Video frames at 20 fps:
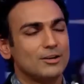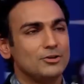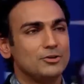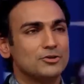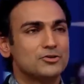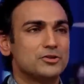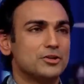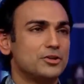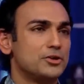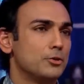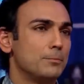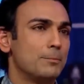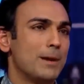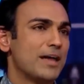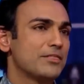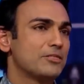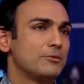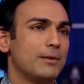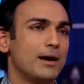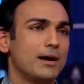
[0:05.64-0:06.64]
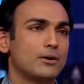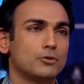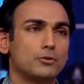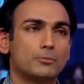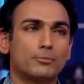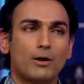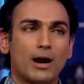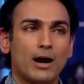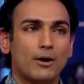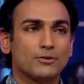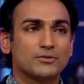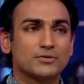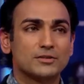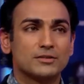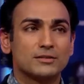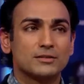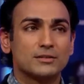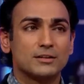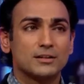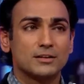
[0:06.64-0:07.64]
Yusnier, your mathematical
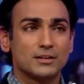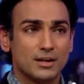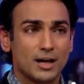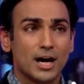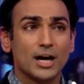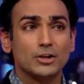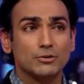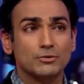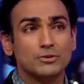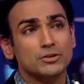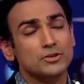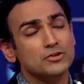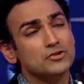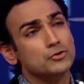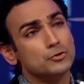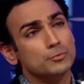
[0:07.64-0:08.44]
prowess got you into the